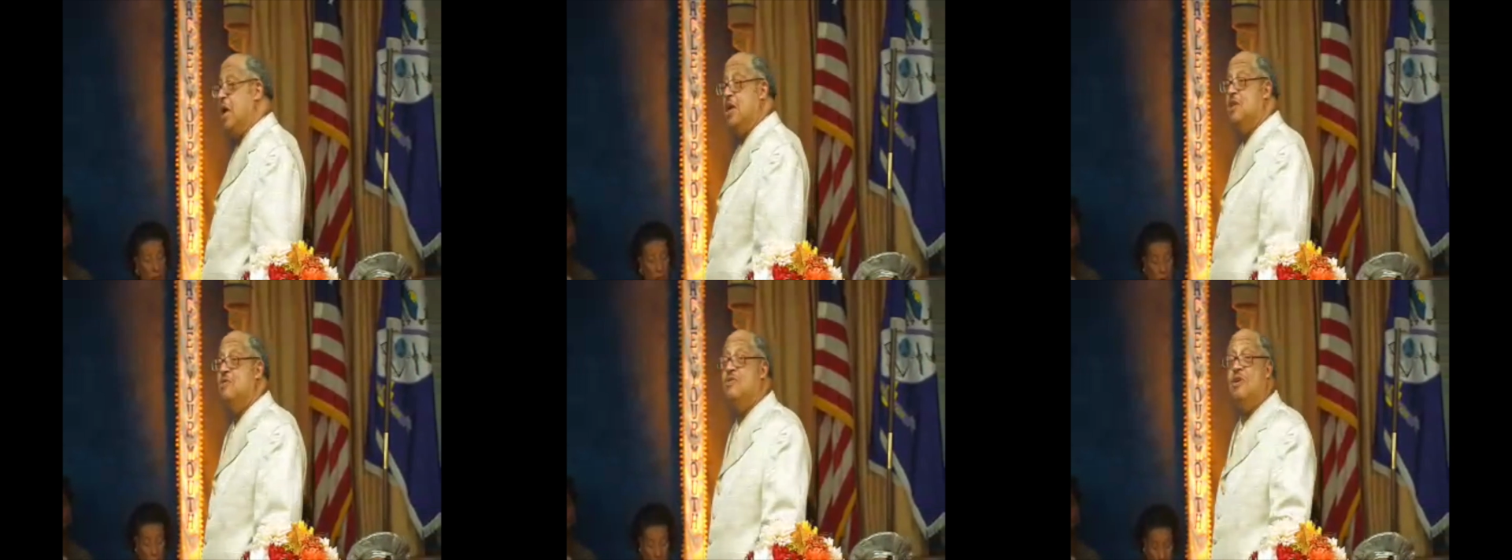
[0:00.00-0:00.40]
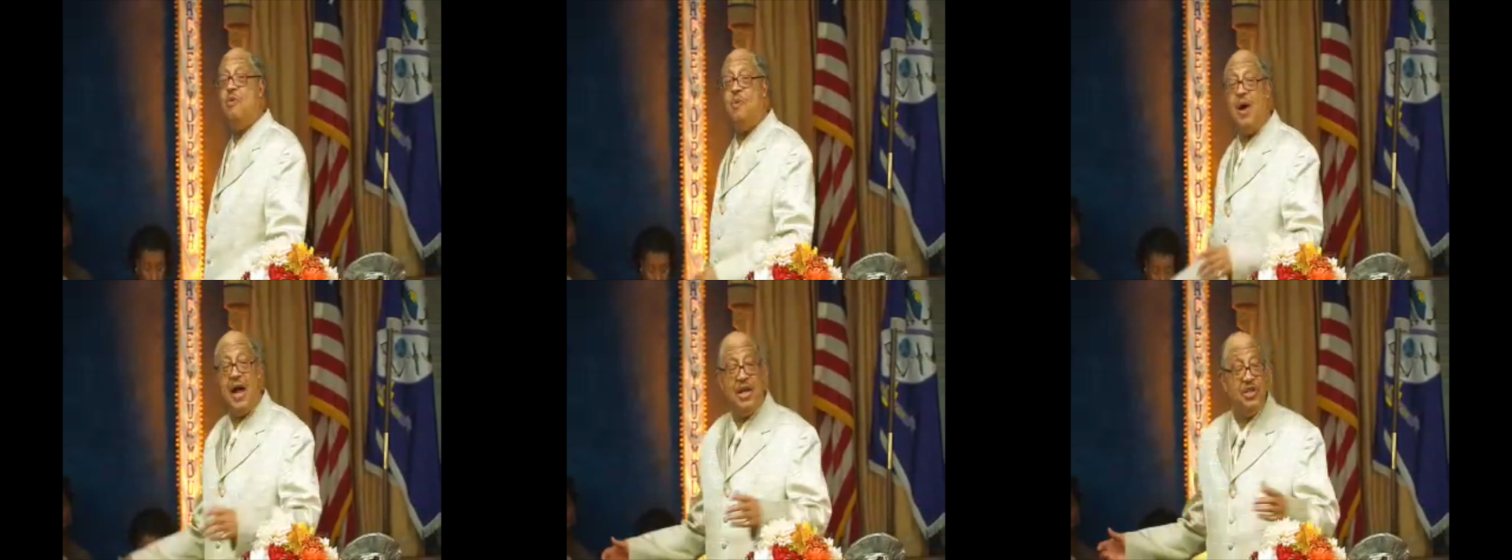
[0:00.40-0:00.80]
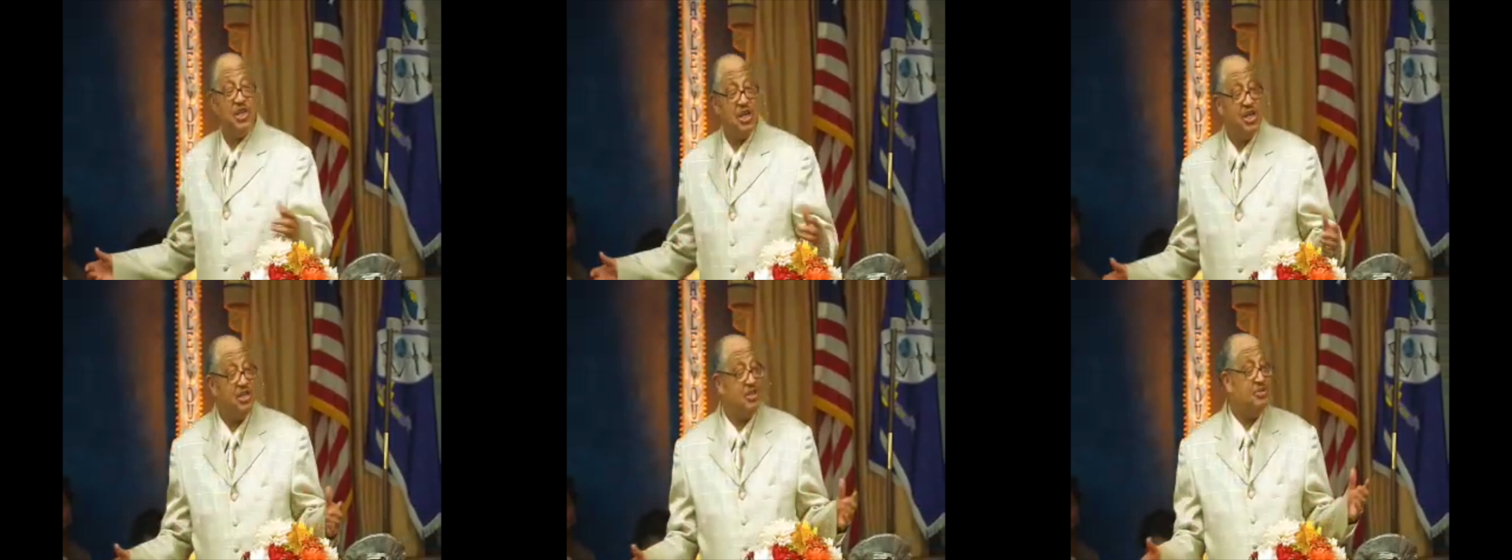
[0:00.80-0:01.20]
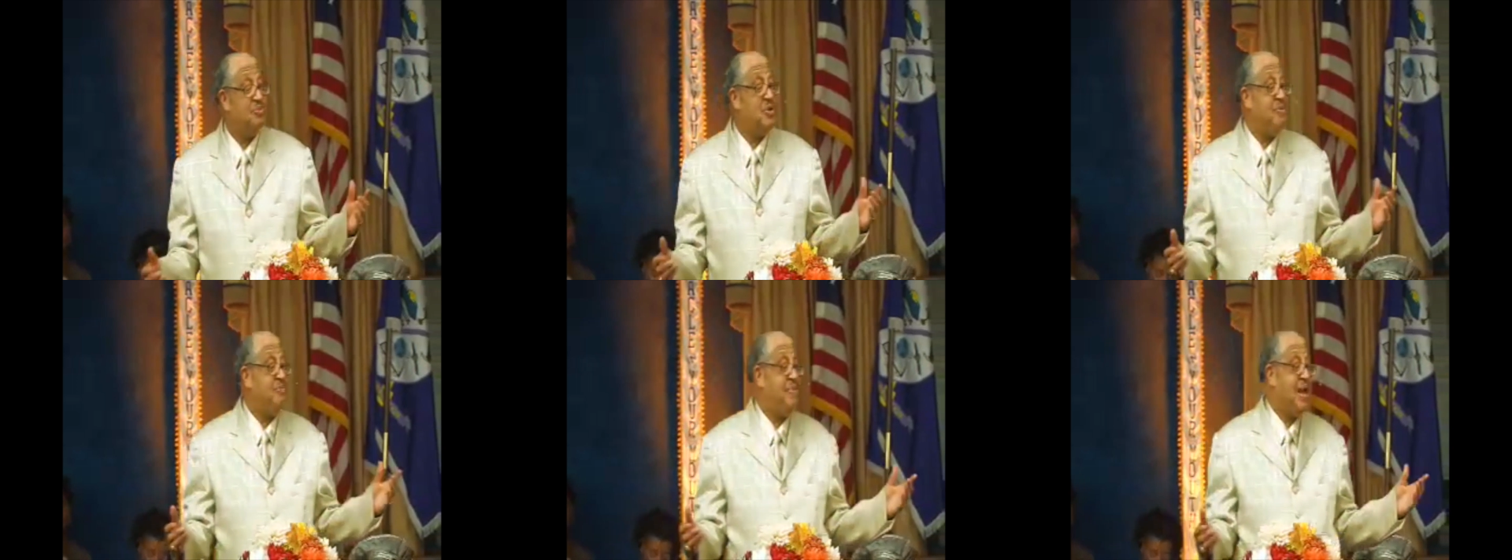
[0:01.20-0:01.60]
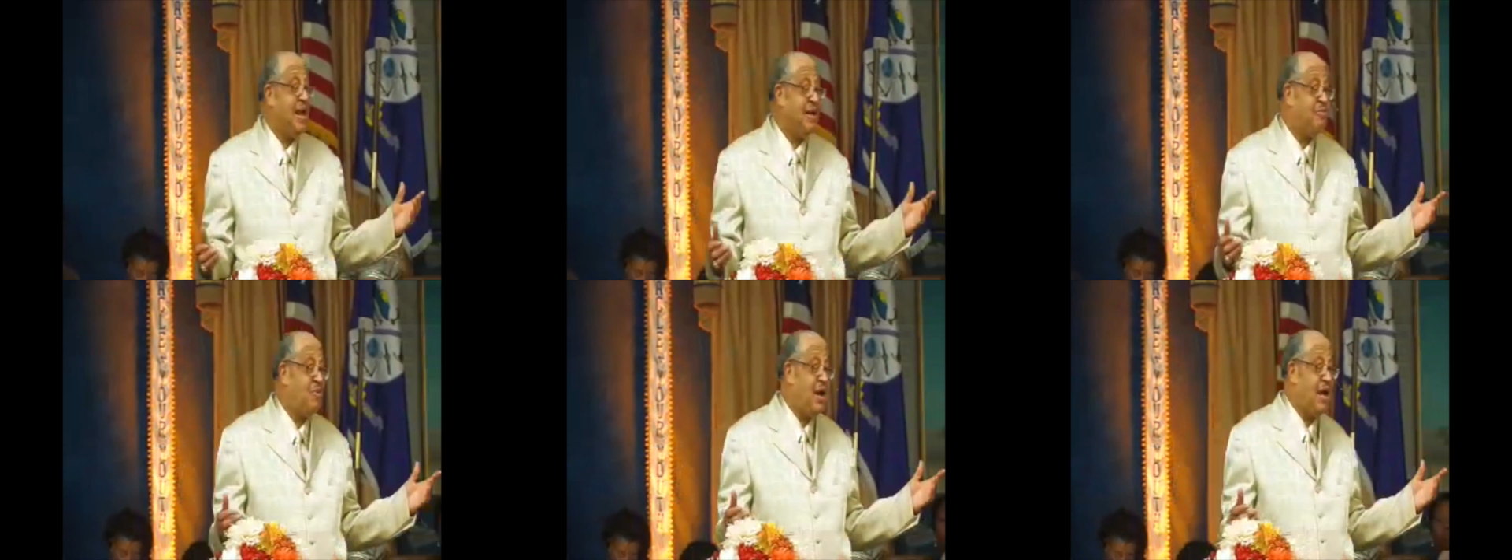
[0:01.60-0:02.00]
You know why Jesus went
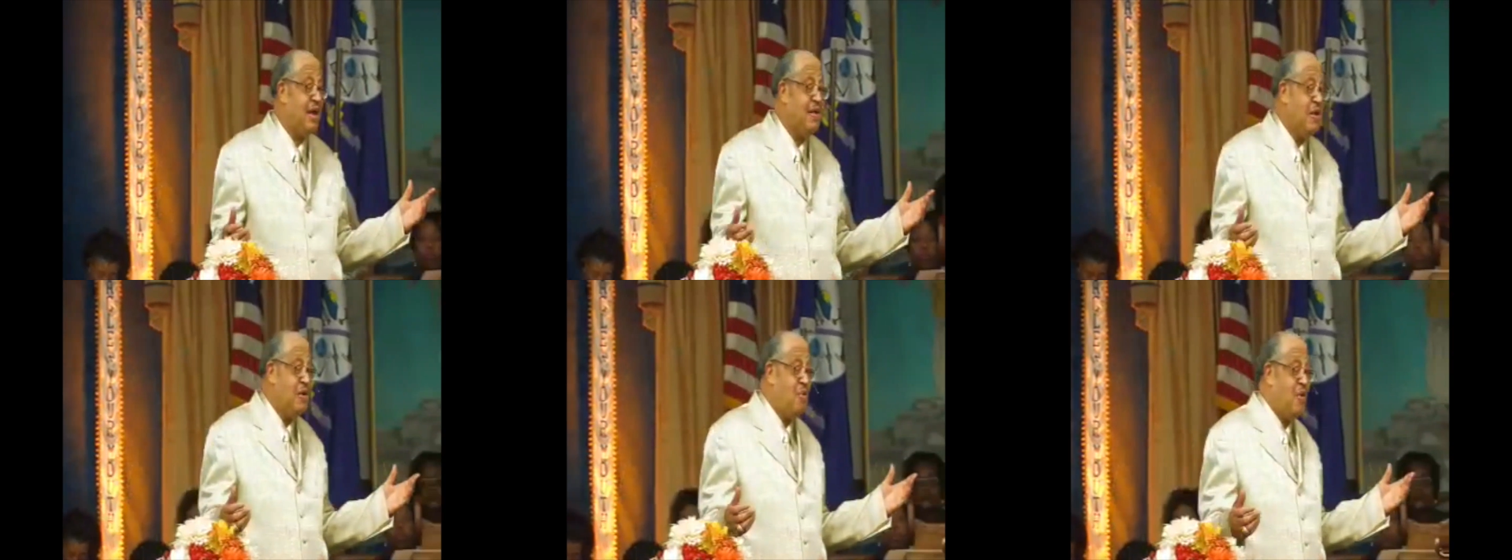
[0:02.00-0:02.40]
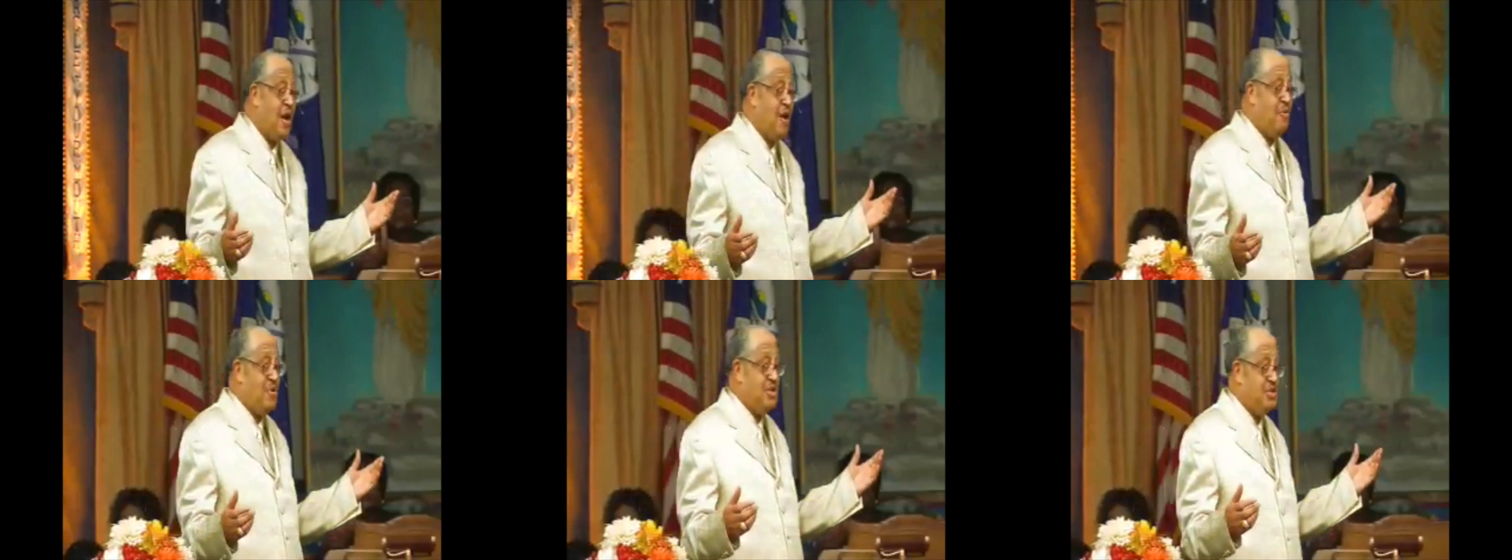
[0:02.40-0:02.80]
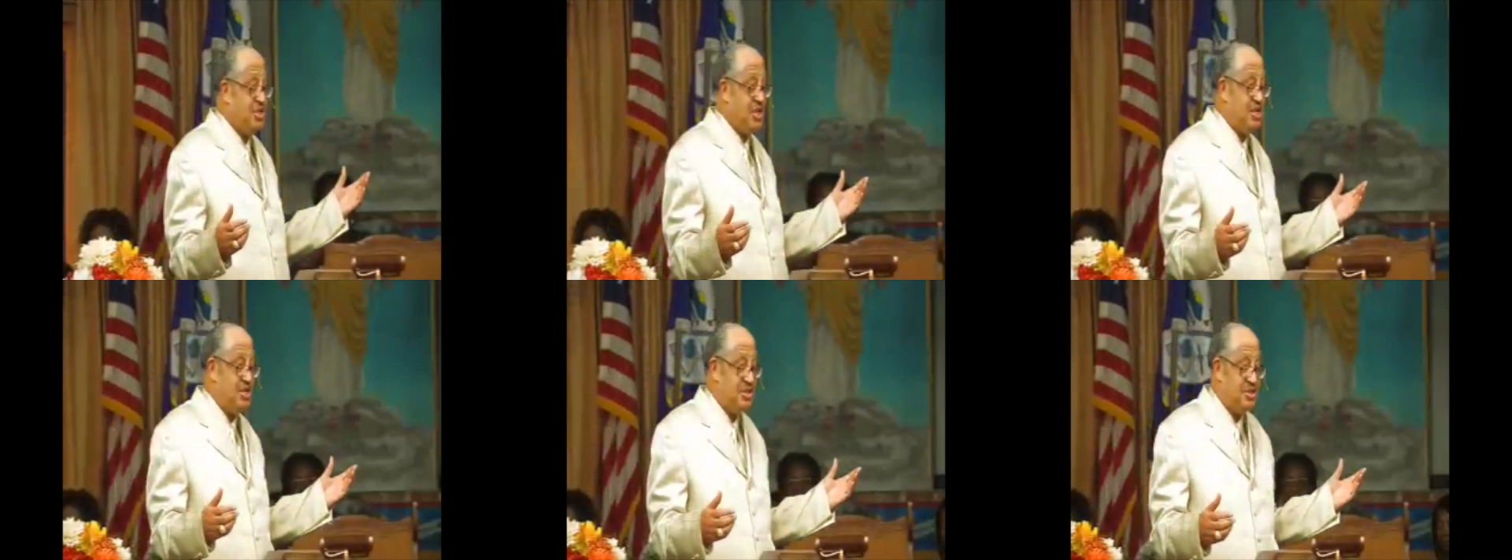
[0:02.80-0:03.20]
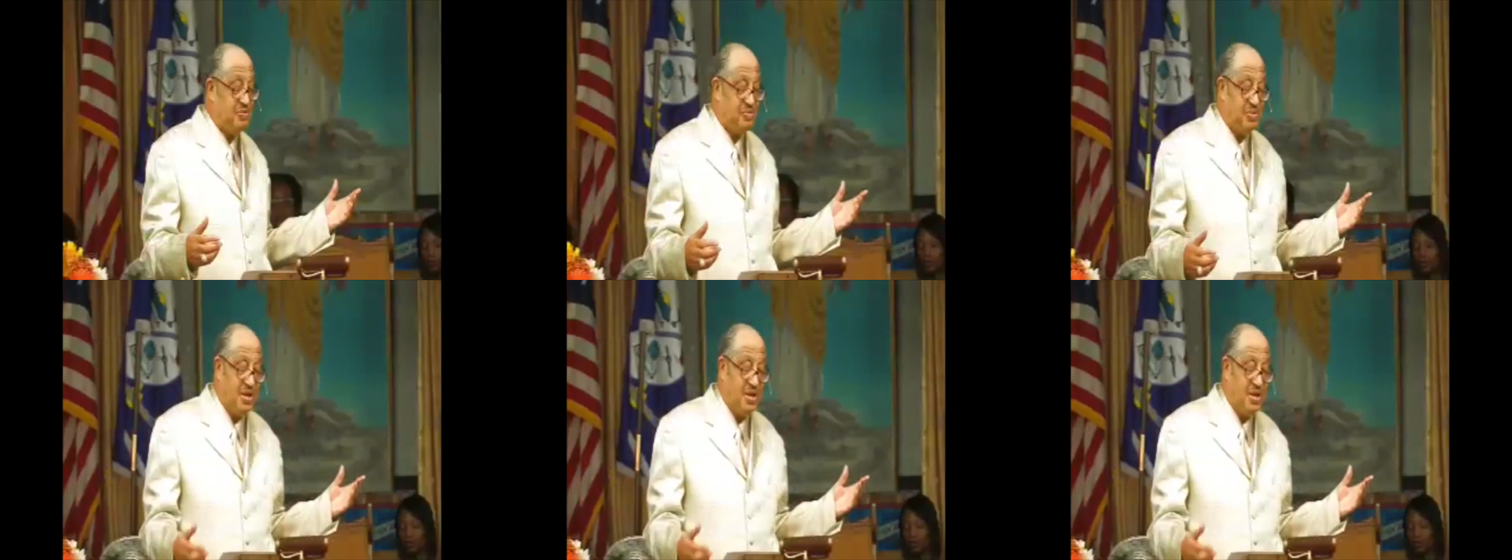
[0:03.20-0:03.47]
back, why, why when Jesus